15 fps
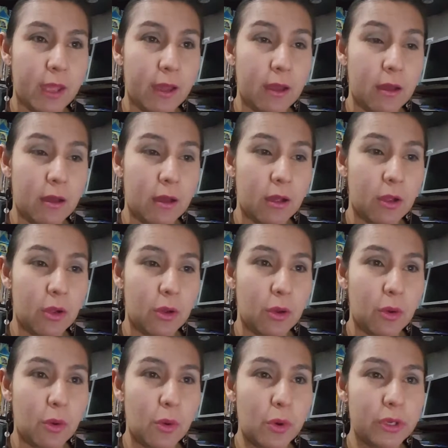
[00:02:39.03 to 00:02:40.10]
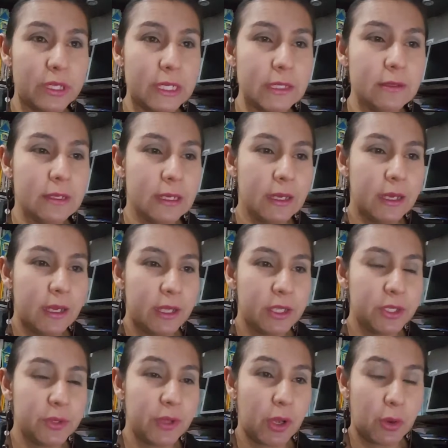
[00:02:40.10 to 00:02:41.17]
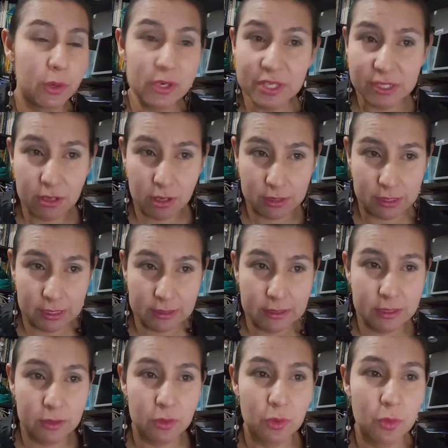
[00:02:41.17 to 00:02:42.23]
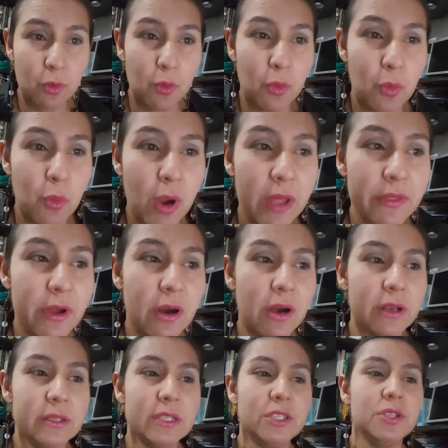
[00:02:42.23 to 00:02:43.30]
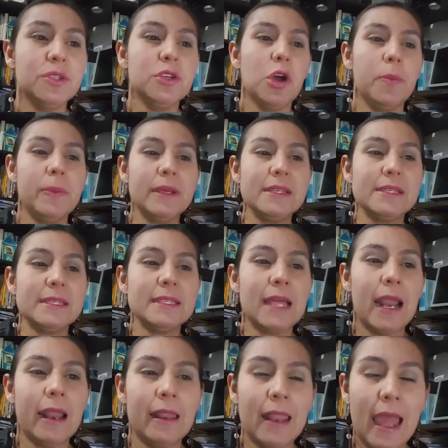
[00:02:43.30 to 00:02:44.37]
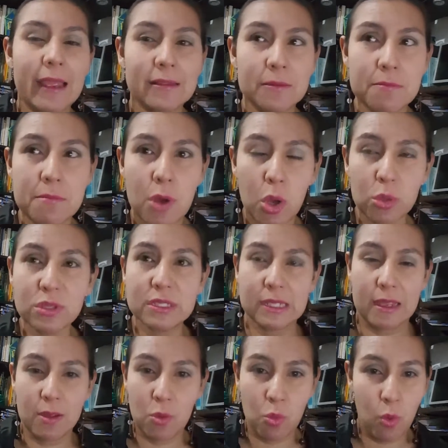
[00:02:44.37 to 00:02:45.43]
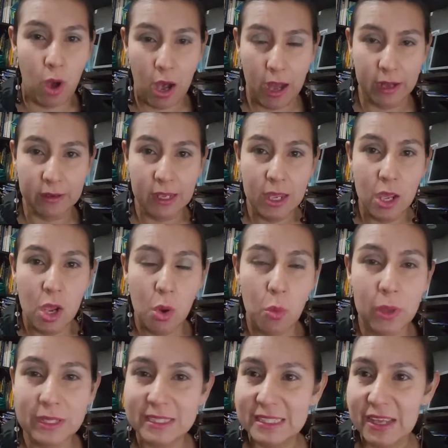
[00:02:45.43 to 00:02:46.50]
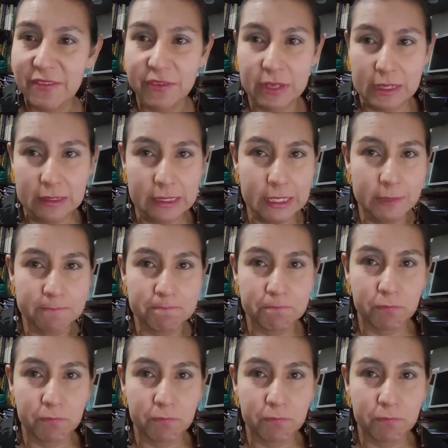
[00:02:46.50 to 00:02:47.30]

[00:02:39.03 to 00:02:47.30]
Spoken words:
according to the course contents, what are the two topics that I like the most and why? Well, definitely